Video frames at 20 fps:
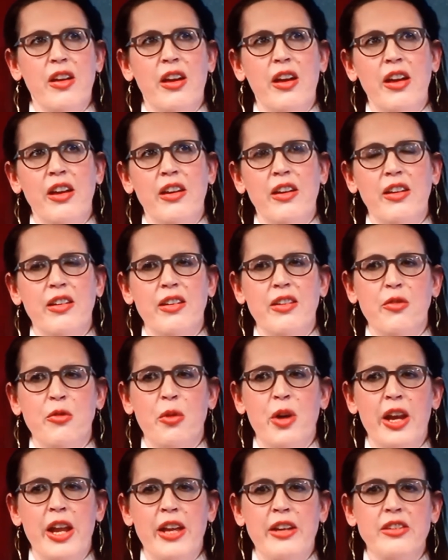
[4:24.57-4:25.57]
And
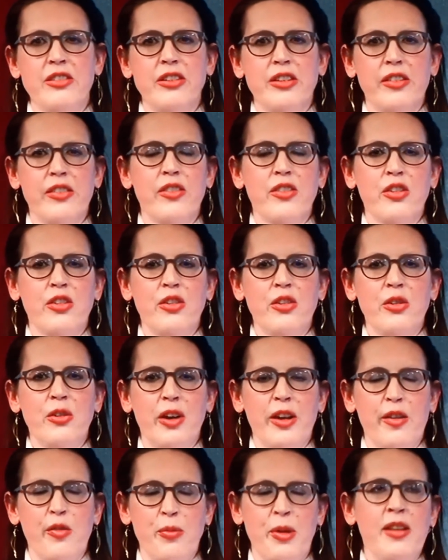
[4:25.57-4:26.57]
when energy is too
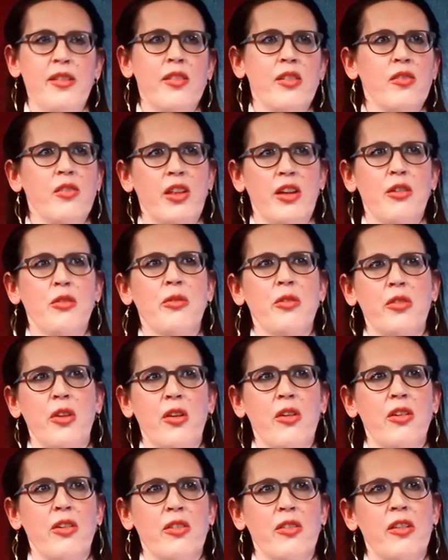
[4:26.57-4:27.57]
expensive, that also
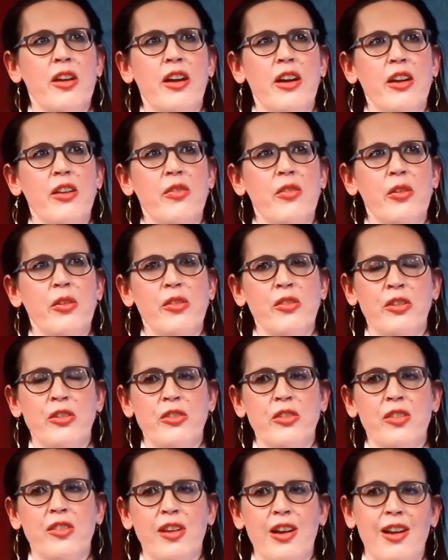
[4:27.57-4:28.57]
costs lives. So it's not
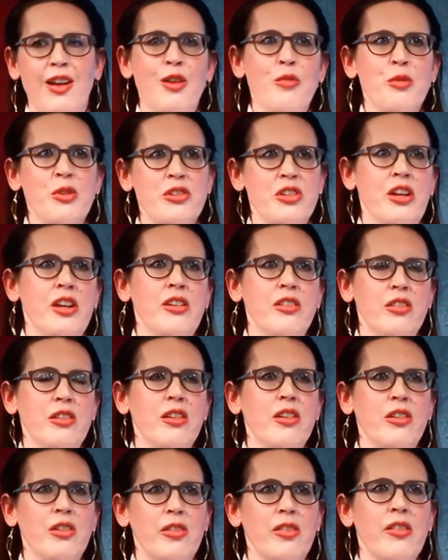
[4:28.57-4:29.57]
just climate change
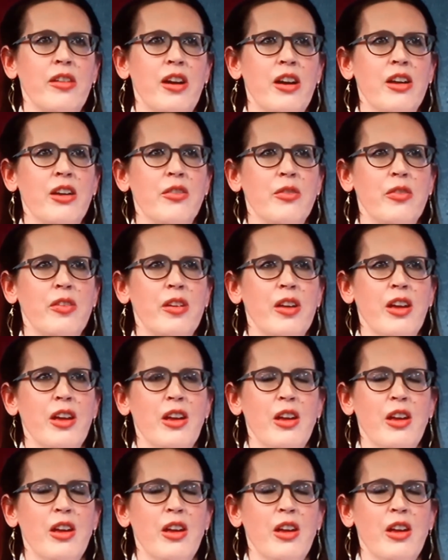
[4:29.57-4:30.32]
that costs lives.